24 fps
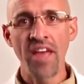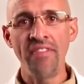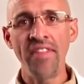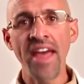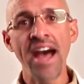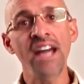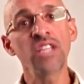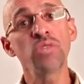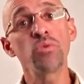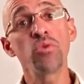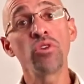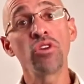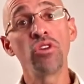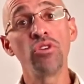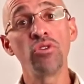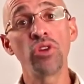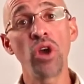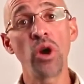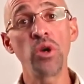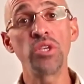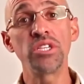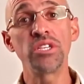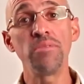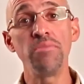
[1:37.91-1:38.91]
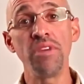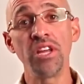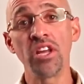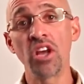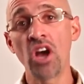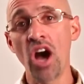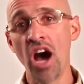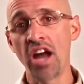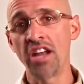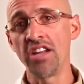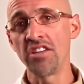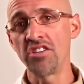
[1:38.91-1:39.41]
And that's where
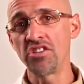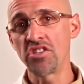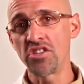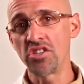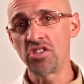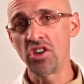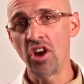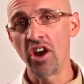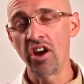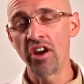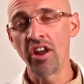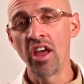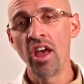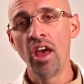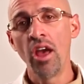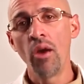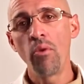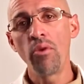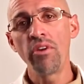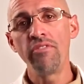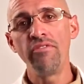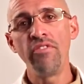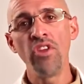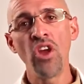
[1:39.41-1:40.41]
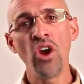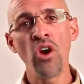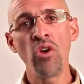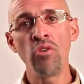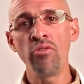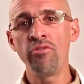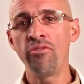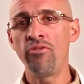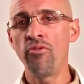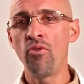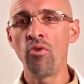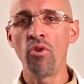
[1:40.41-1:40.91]
glucosamine got its start. We've
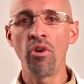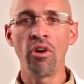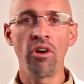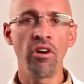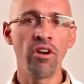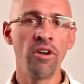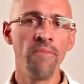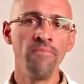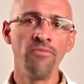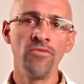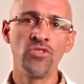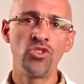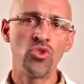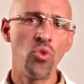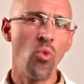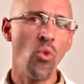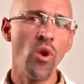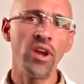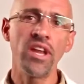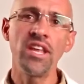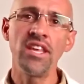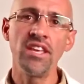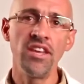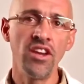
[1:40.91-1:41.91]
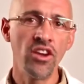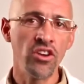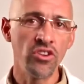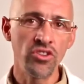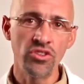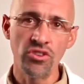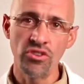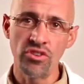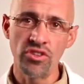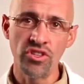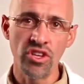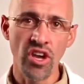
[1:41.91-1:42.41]
known for 20
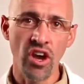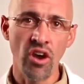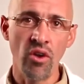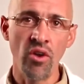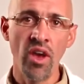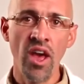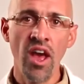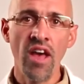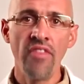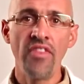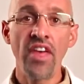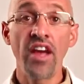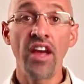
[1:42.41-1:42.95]
years or so